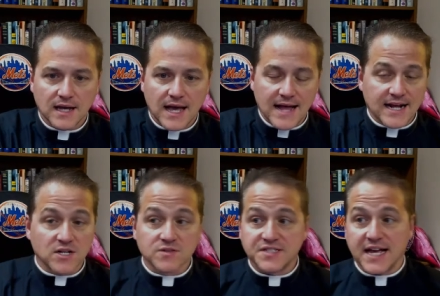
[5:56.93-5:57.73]
And I
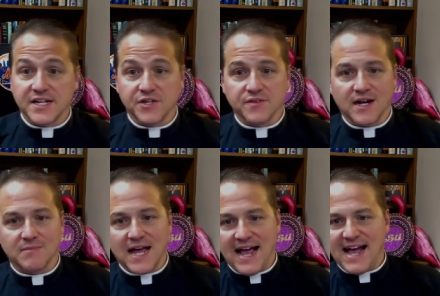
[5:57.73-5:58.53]
don't say to you that I'm
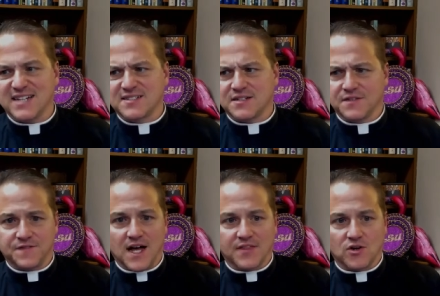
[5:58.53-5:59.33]
going to ask the
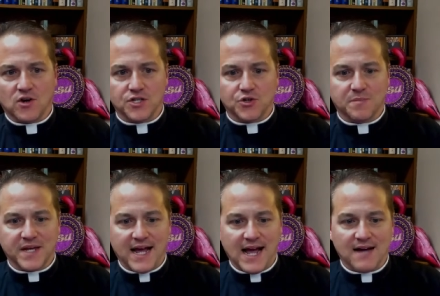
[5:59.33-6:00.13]
Father on your
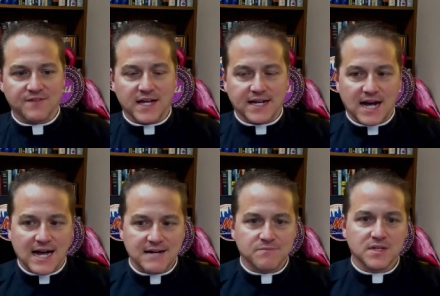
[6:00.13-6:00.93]
behalf, like
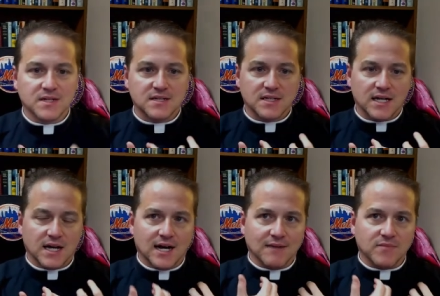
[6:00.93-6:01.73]
I'm, uh,
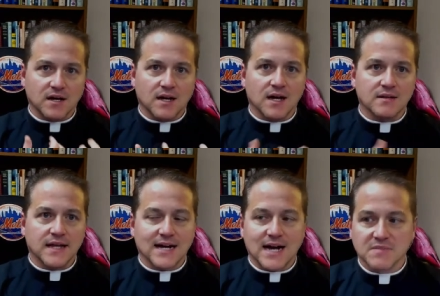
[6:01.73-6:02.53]
I'm, uh, like I'm